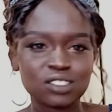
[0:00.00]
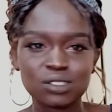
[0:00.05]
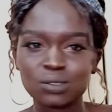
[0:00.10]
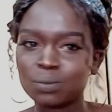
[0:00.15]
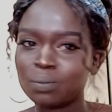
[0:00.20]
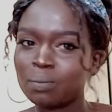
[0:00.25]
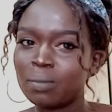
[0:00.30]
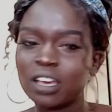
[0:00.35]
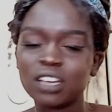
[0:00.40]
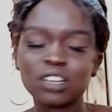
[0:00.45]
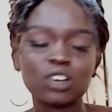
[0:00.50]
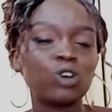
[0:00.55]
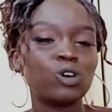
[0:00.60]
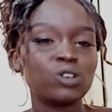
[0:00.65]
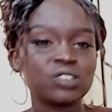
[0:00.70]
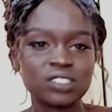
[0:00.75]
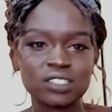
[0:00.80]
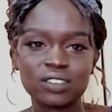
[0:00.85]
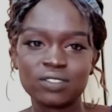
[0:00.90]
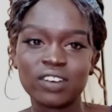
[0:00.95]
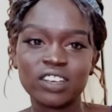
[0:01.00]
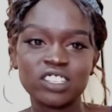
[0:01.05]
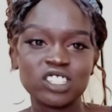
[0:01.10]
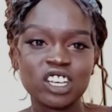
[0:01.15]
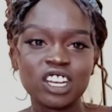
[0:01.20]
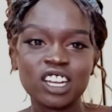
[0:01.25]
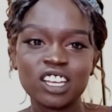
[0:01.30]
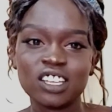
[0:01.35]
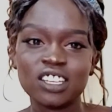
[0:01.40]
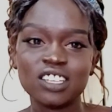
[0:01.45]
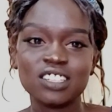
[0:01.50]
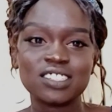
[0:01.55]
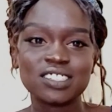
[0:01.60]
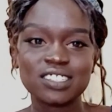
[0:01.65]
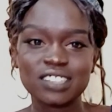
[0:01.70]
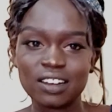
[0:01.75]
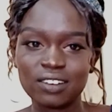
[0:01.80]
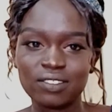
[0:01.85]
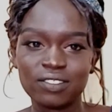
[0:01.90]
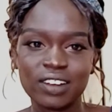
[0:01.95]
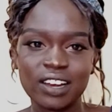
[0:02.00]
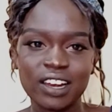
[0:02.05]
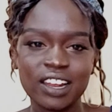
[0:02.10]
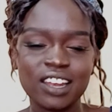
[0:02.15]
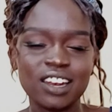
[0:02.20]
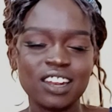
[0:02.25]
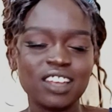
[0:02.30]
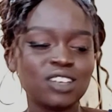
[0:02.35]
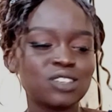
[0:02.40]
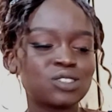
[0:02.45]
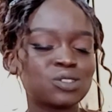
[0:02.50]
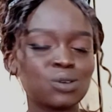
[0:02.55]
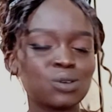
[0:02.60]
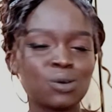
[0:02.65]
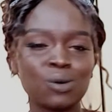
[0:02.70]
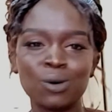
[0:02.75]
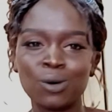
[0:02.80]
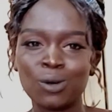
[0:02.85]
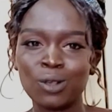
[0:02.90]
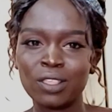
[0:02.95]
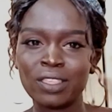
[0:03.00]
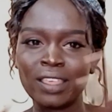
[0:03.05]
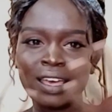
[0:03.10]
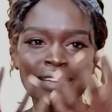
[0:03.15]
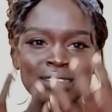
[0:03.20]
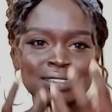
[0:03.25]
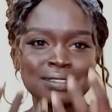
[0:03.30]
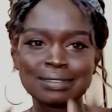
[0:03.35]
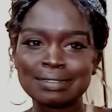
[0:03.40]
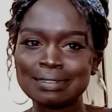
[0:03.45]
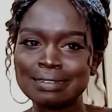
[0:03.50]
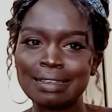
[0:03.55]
Just make, cause the vagina itself cleaning, so all that